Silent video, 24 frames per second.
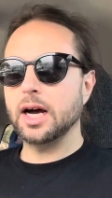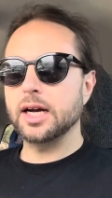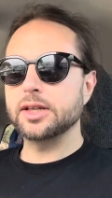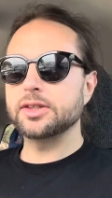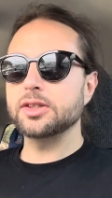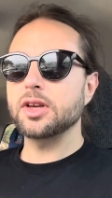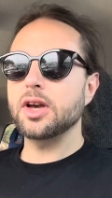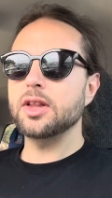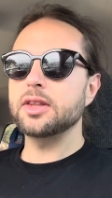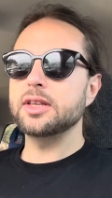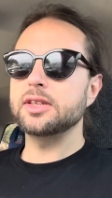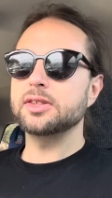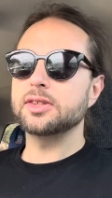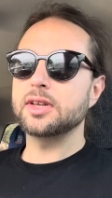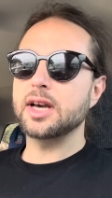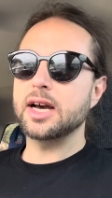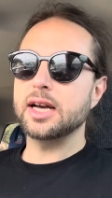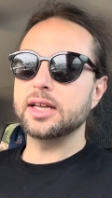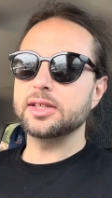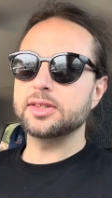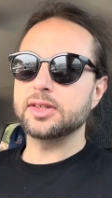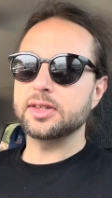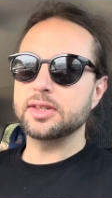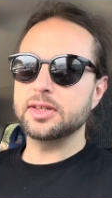I saw these
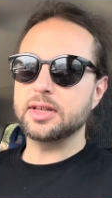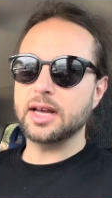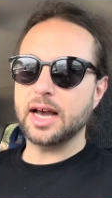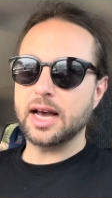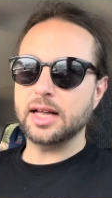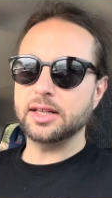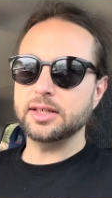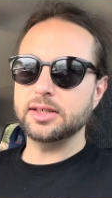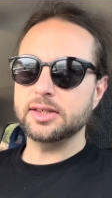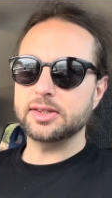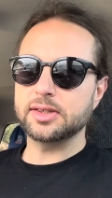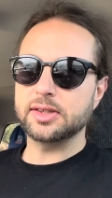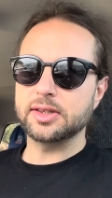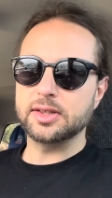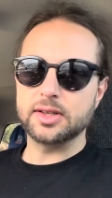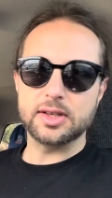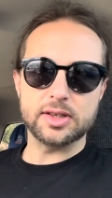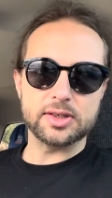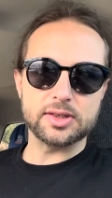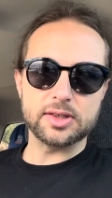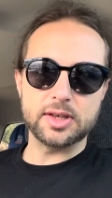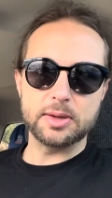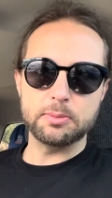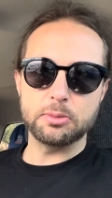guys in Dallas in
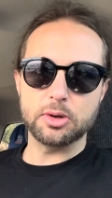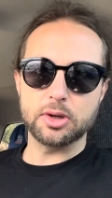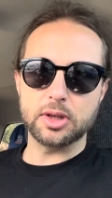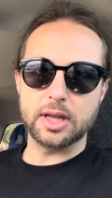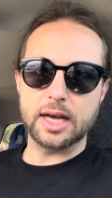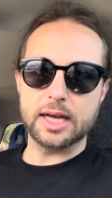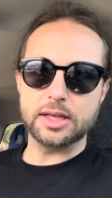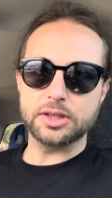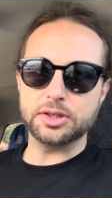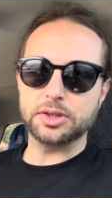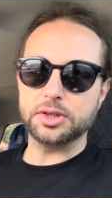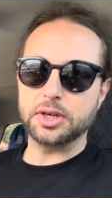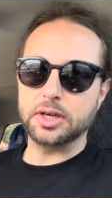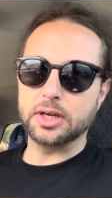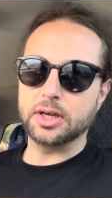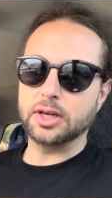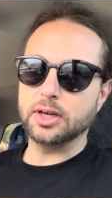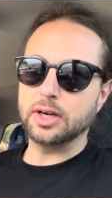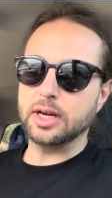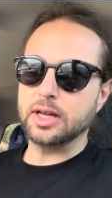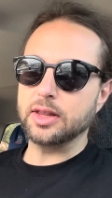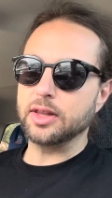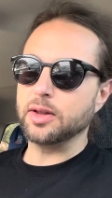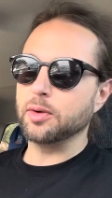December last
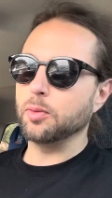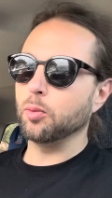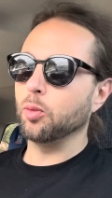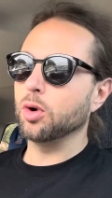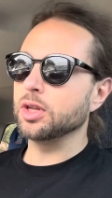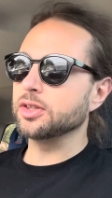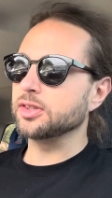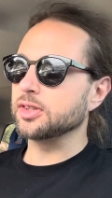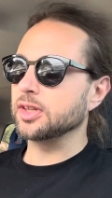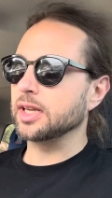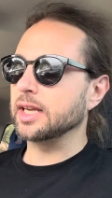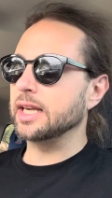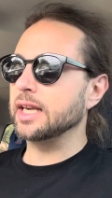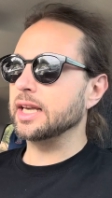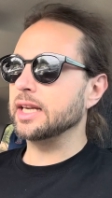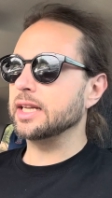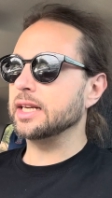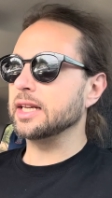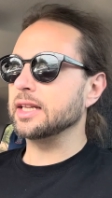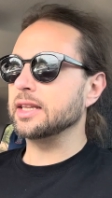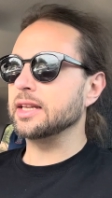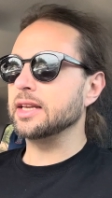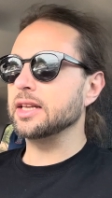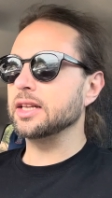year, and then once
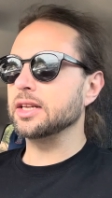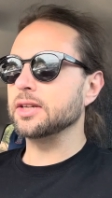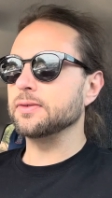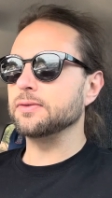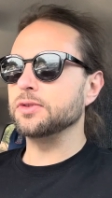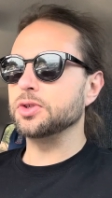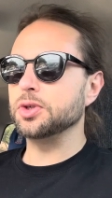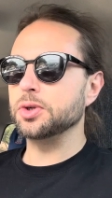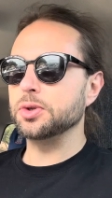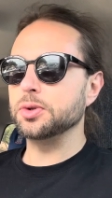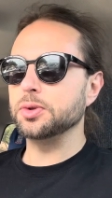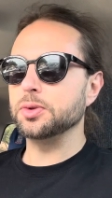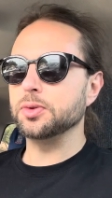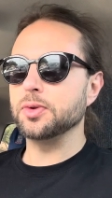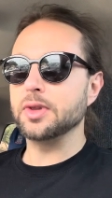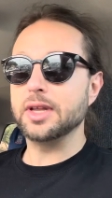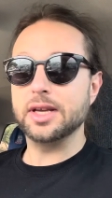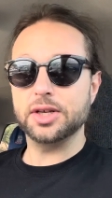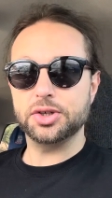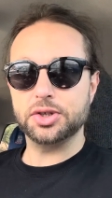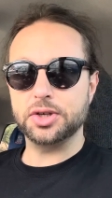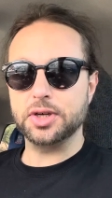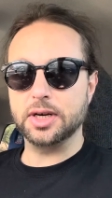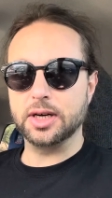again at the end of June
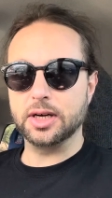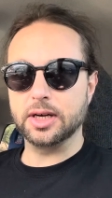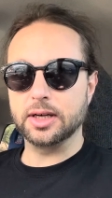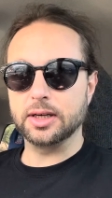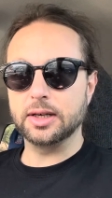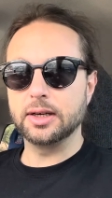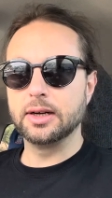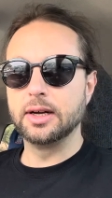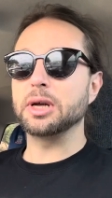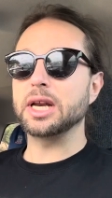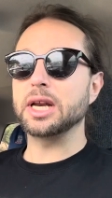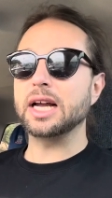this year.